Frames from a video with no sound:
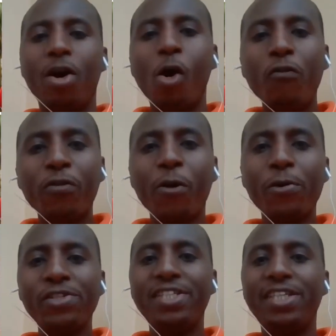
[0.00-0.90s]
Of
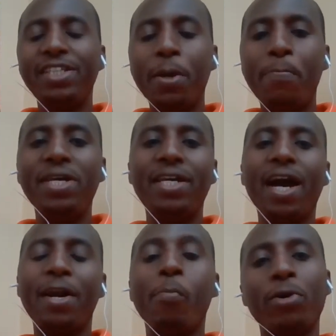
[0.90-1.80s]
course, the big
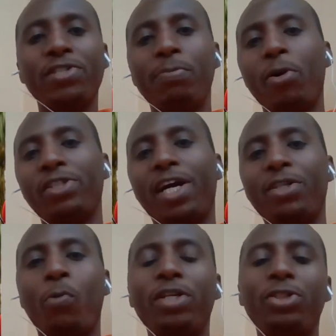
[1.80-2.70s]
and most
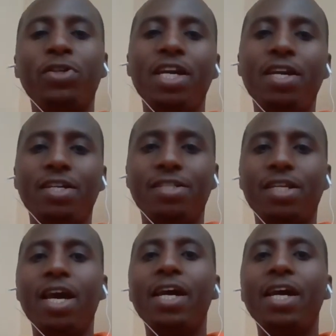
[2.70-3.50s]
important question is,